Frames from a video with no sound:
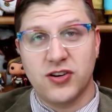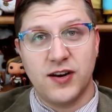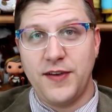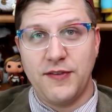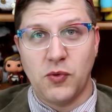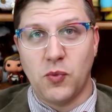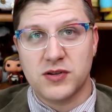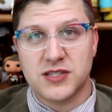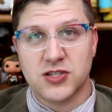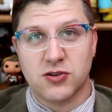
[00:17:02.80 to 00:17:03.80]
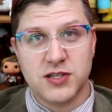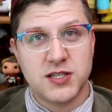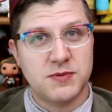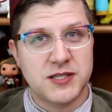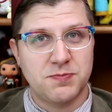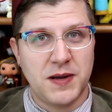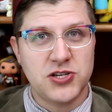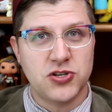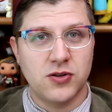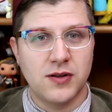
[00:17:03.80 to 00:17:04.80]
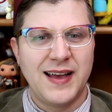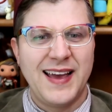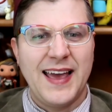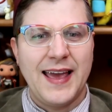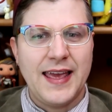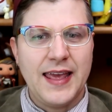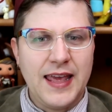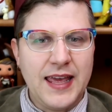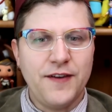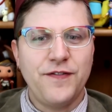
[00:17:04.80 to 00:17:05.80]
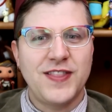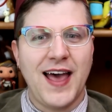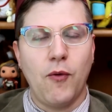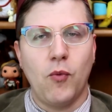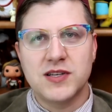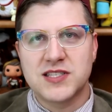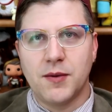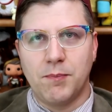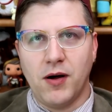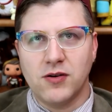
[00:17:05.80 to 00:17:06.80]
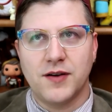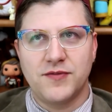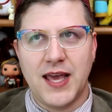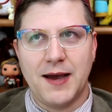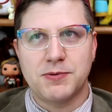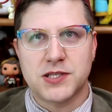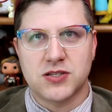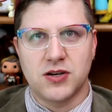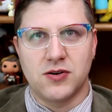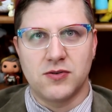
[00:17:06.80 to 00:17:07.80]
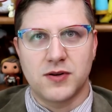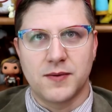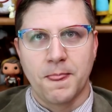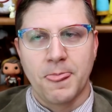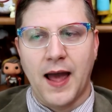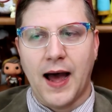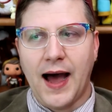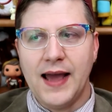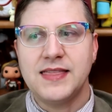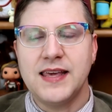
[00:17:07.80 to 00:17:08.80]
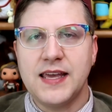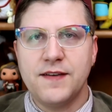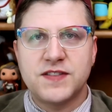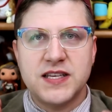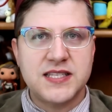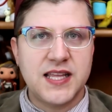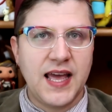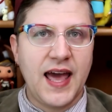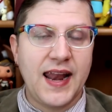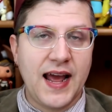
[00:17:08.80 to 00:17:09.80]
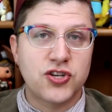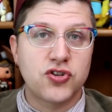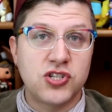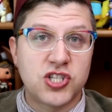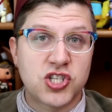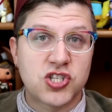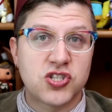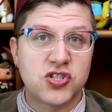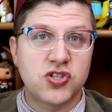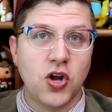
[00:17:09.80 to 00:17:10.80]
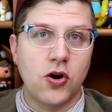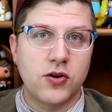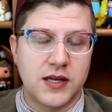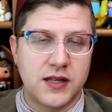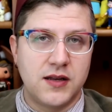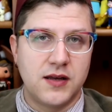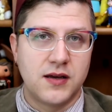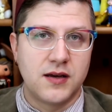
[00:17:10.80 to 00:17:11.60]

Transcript: could have even worked as a Christmas special if that was the bulk of the episode. I think if this thing had actually started